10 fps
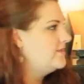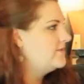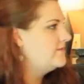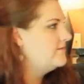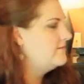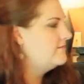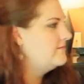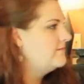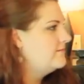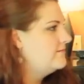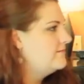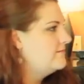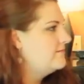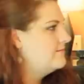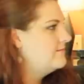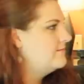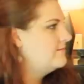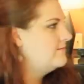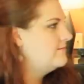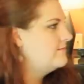
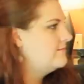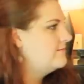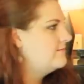[no speech]